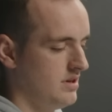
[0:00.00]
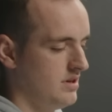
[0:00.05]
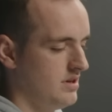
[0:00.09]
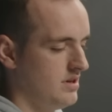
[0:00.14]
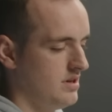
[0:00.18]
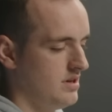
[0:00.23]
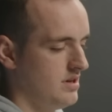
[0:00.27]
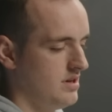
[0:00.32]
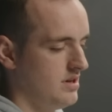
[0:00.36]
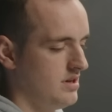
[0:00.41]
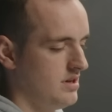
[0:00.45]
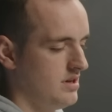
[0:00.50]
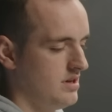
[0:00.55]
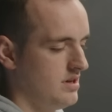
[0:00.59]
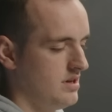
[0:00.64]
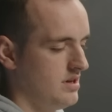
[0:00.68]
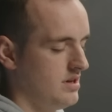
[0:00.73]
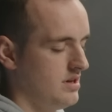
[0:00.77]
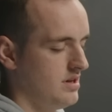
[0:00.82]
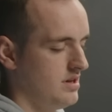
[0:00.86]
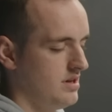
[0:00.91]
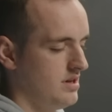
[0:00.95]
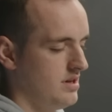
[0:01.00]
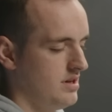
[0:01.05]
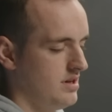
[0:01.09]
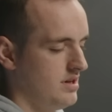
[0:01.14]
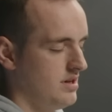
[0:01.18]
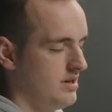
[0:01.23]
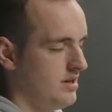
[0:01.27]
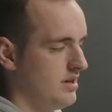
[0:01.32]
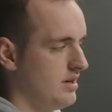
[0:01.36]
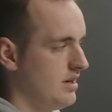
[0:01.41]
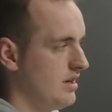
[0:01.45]

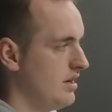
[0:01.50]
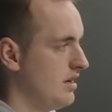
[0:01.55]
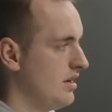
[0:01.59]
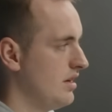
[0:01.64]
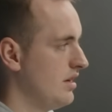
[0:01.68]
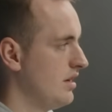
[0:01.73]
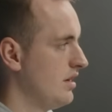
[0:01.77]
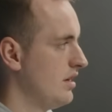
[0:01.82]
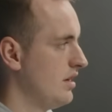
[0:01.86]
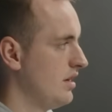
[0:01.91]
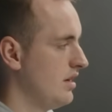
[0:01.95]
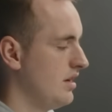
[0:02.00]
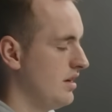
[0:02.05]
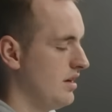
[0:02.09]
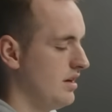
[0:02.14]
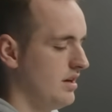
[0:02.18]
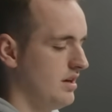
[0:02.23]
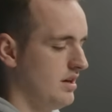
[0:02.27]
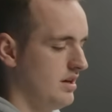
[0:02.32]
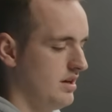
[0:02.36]
(silent)